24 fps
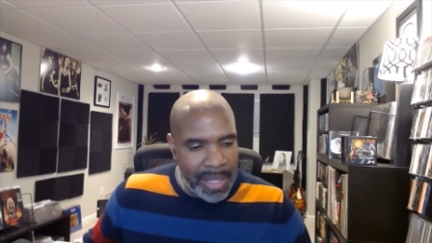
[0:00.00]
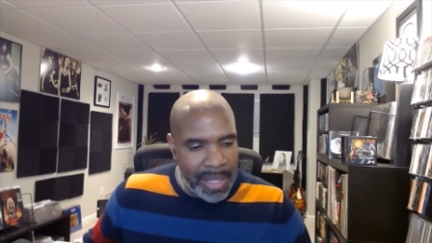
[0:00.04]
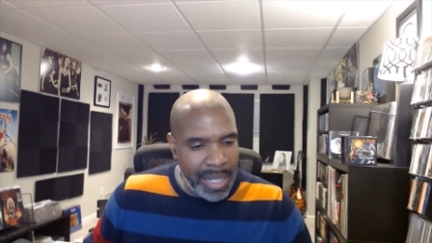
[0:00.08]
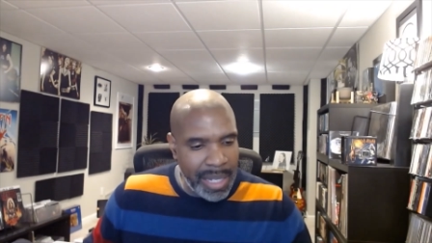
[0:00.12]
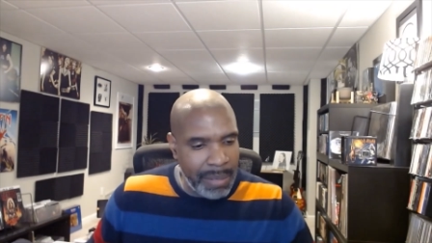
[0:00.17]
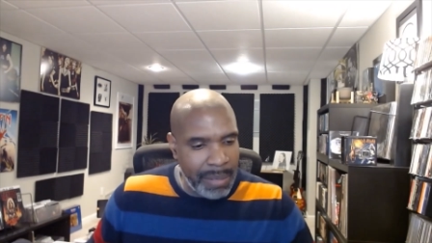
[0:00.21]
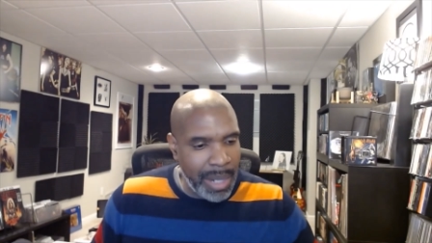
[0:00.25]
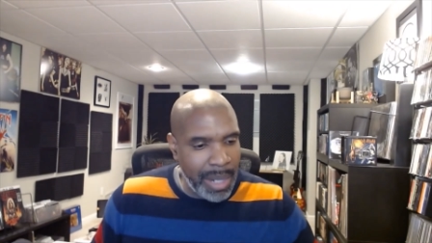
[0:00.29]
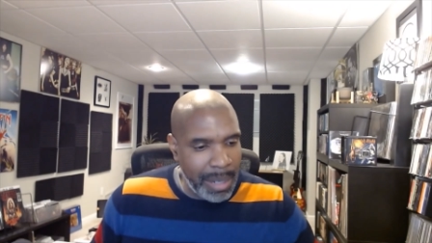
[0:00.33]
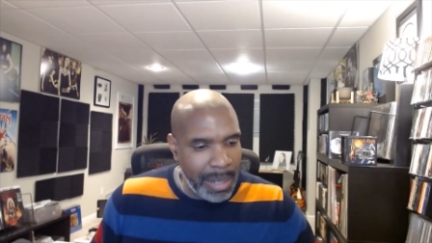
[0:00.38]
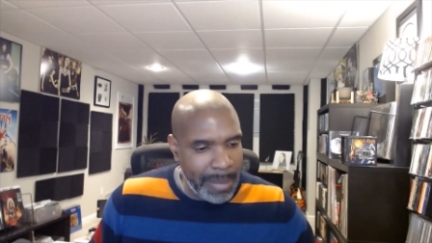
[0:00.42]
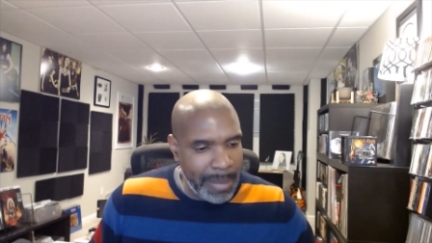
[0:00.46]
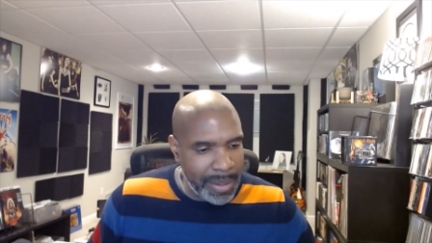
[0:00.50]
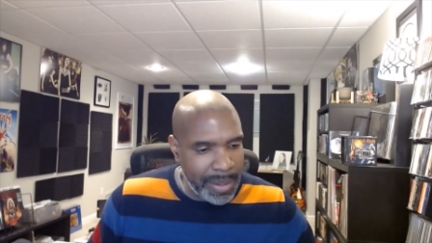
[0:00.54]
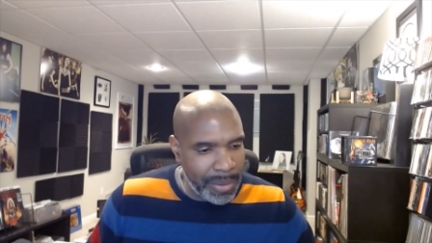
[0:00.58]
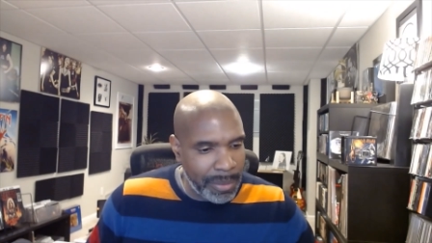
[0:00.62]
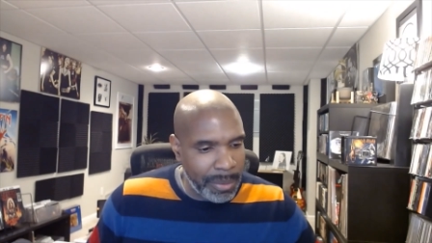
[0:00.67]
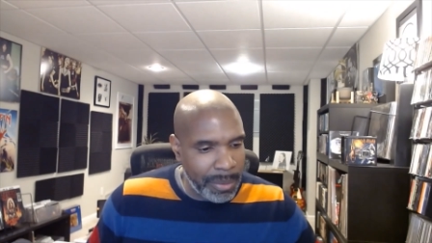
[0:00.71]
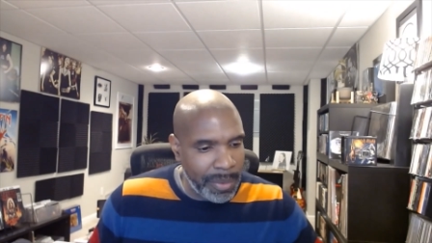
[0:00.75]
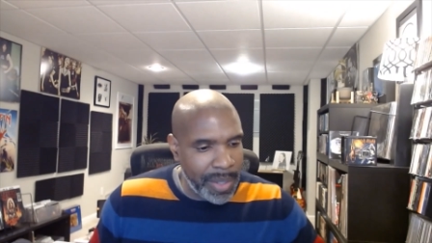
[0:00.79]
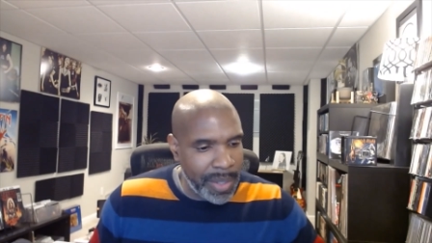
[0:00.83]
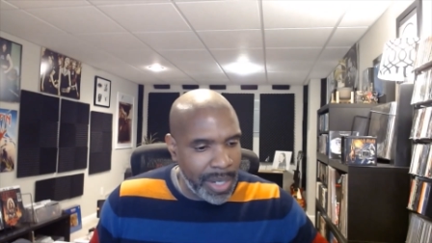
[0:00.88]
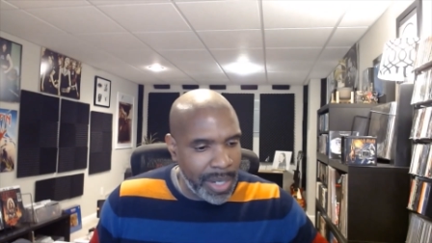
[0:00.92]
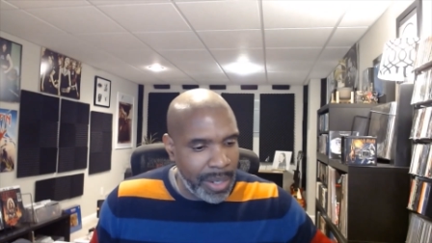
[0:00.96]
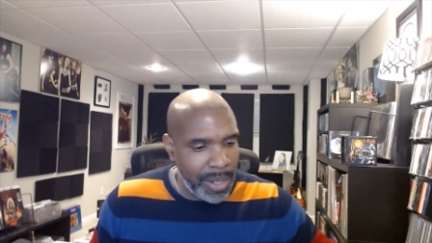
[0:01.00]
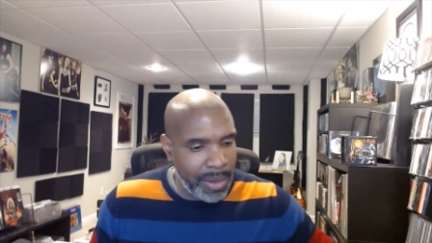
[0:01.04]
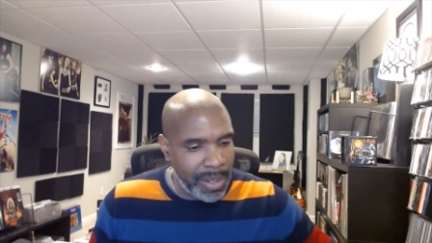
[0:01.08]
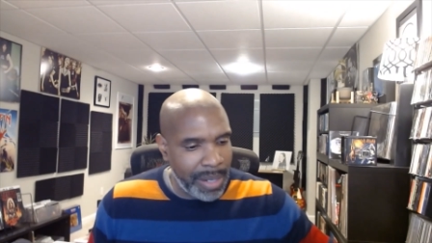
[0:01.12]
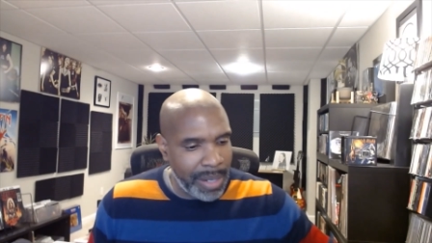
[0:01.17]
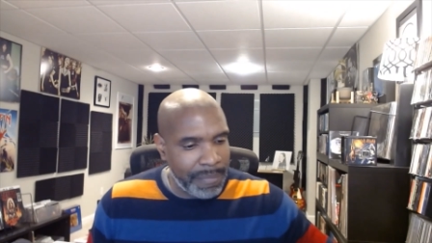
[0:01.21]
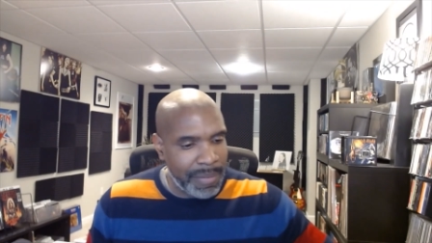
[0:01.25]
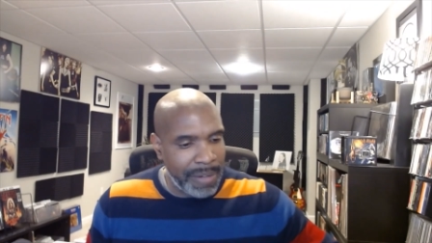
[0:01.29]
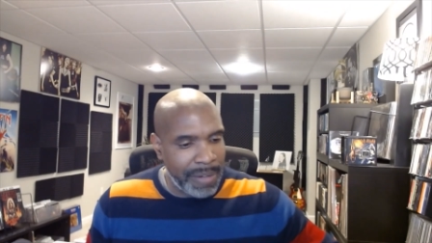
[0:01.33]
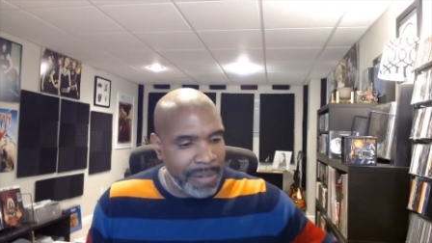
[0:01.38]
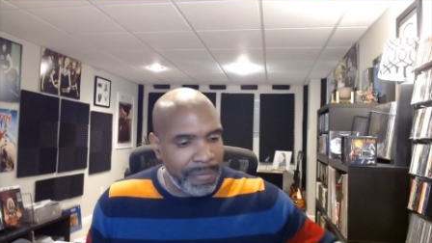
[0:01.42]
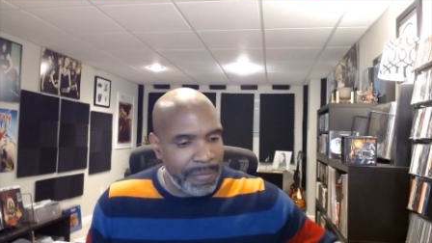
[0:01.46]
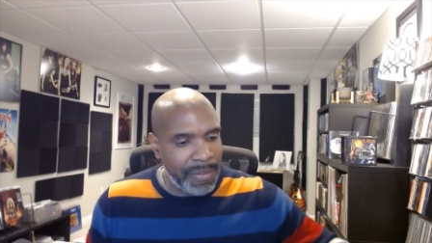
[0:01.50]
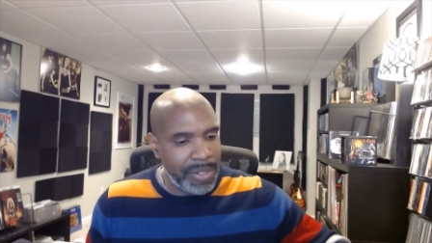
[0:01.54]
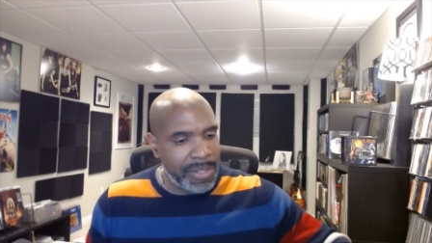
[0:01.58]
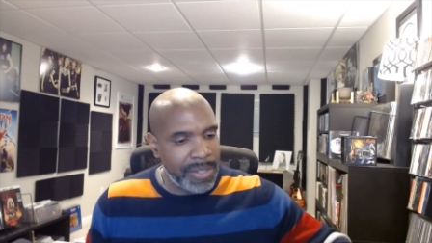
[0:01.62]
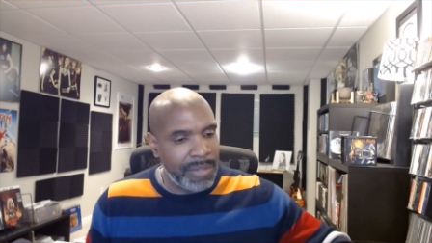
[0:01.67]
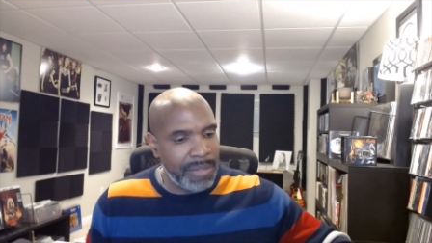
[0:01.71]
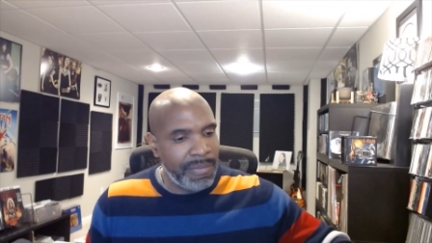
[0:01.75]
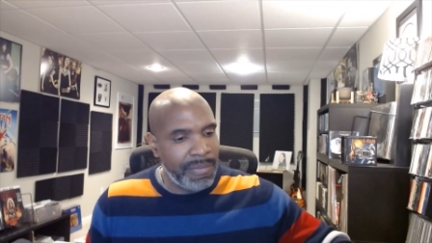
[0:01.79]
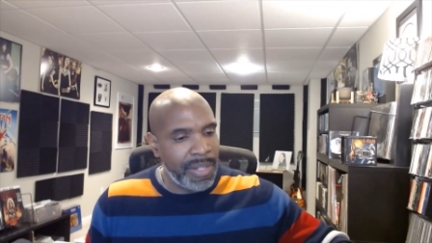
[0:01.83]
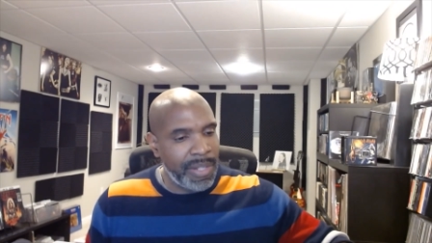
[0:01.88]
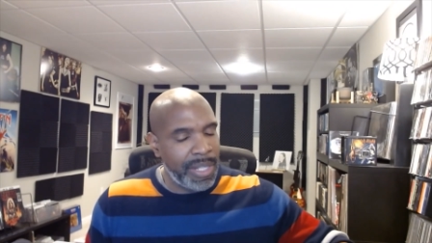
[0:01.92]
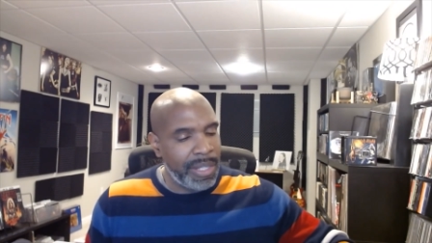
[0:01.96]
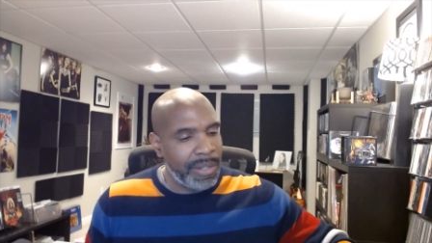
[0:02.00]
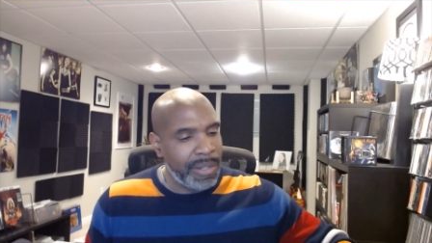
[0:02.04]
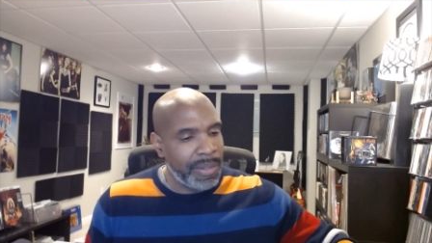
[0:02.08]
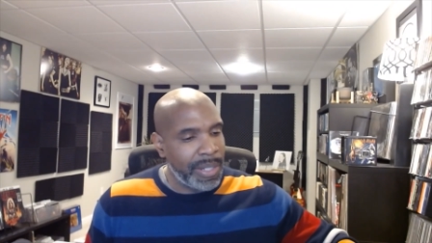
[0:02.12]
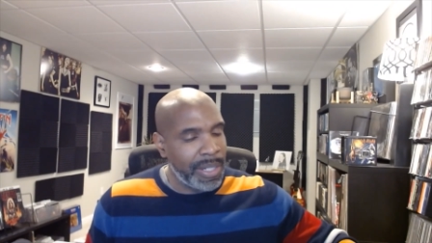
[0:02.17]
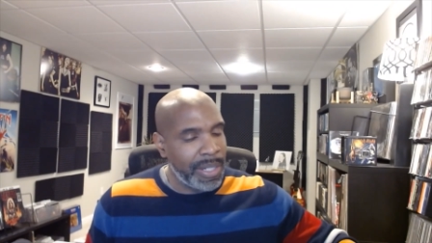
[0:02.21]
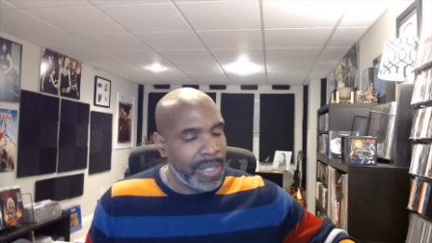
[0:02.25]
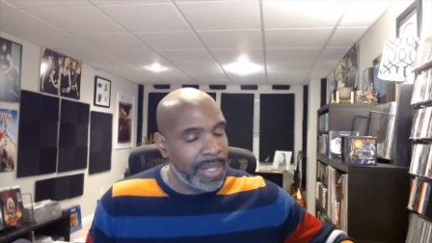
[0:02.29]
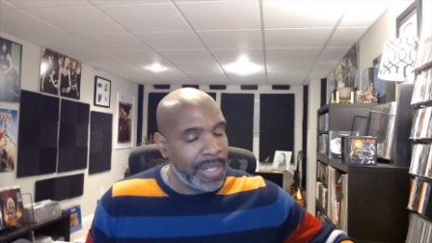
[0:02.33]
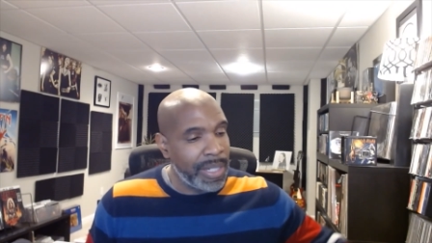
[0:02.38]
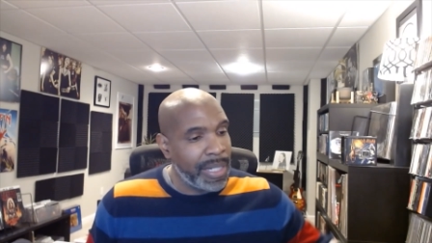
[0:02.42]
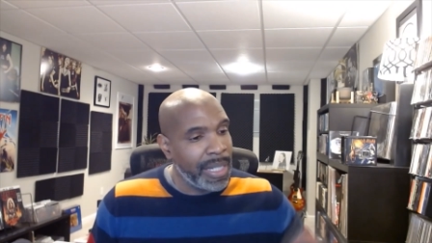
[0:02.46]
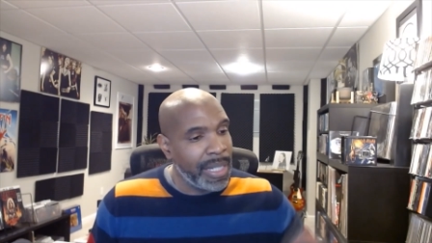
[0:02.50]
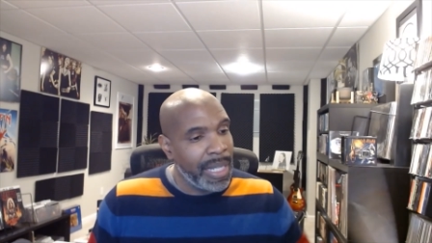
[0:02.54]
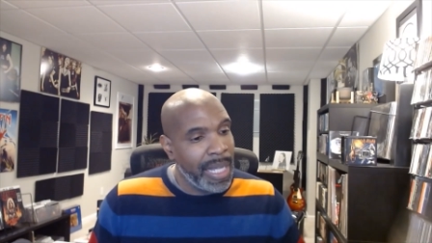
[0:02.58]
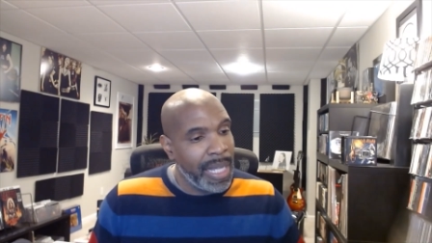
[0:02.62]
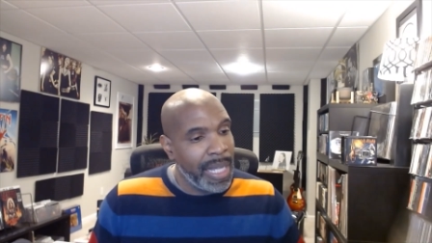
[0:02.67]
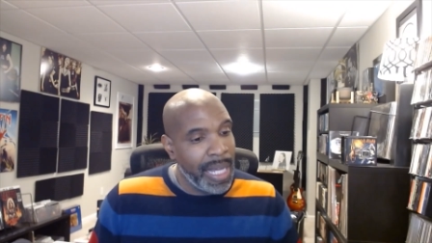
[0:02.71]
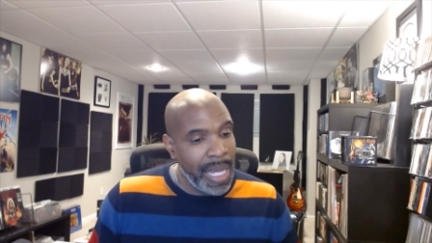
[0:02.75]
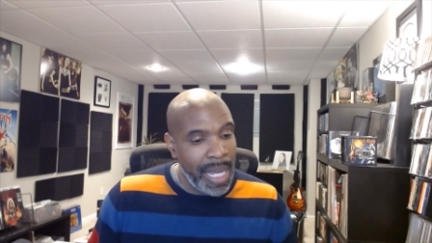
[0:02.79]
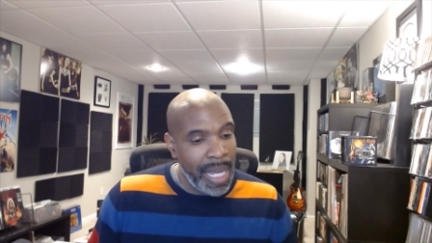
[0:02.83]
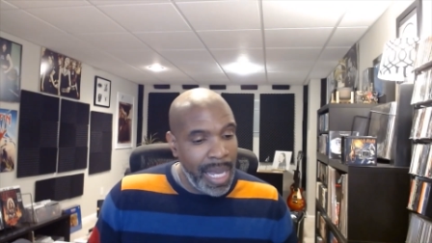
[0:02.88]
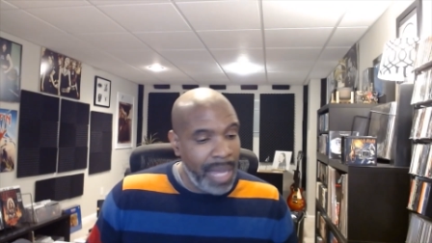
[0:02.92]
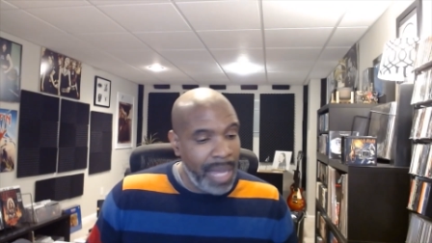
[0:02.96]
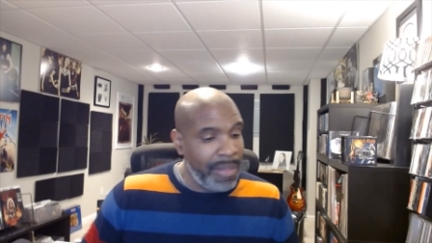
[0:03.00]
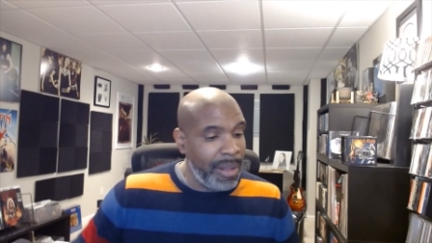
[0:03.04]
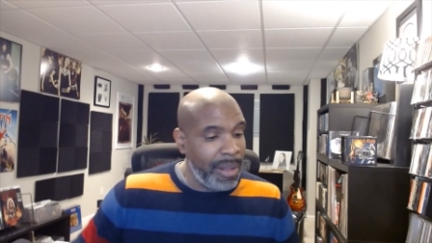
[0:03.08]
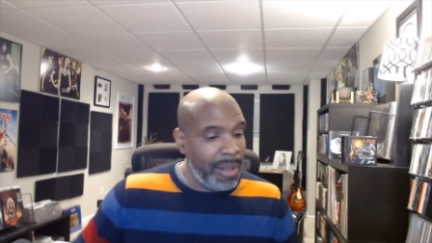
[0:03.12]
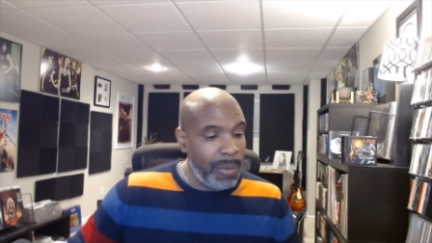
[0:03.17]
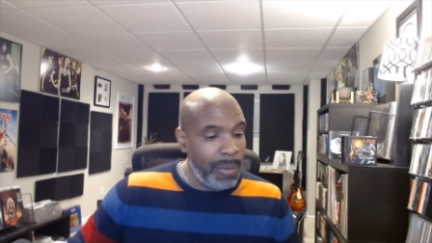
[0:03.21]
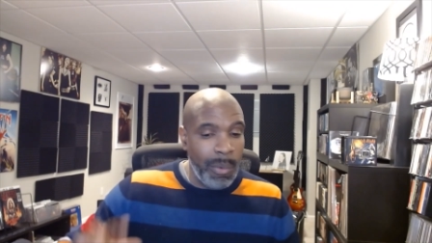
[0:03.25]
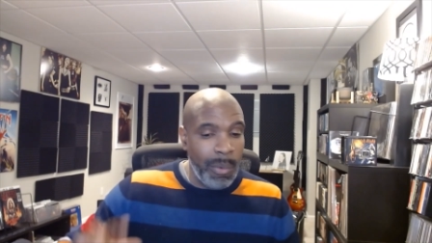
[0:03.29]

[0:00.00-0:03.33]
in a while. I'm going to have to throw that on after I finish the video here. And then